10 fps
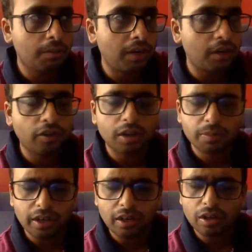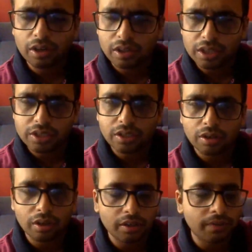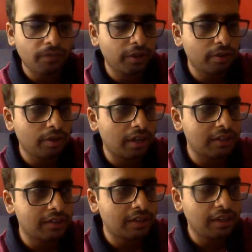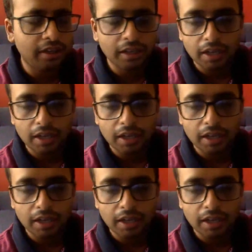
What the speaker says: part of a community or a nation or a caste creed.